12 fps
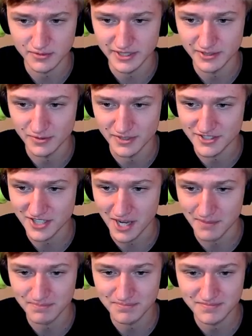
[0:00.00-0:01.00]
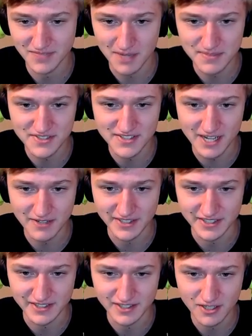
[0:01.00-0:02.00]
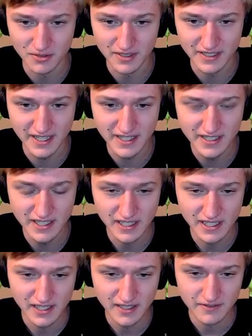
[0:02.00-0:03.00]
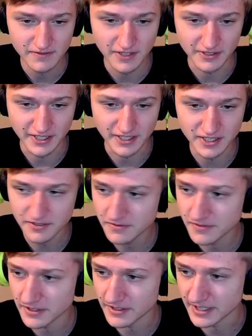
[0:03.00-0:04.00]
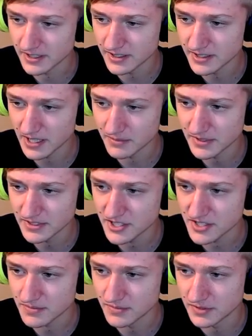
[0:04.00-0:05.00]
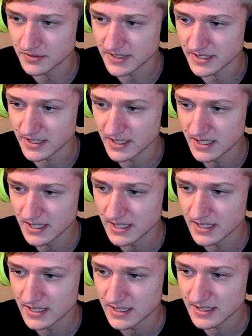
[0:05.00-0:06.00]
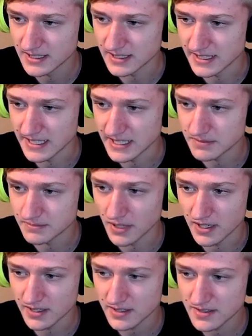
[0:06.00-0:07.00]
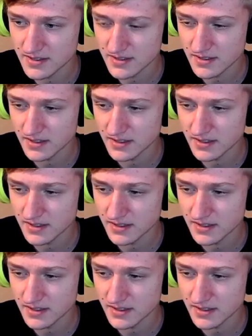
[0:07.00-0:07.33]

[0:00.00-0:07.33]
Where's Cup? Cup is down here, okay? Very good, very good. I'm really just moving the hitbox.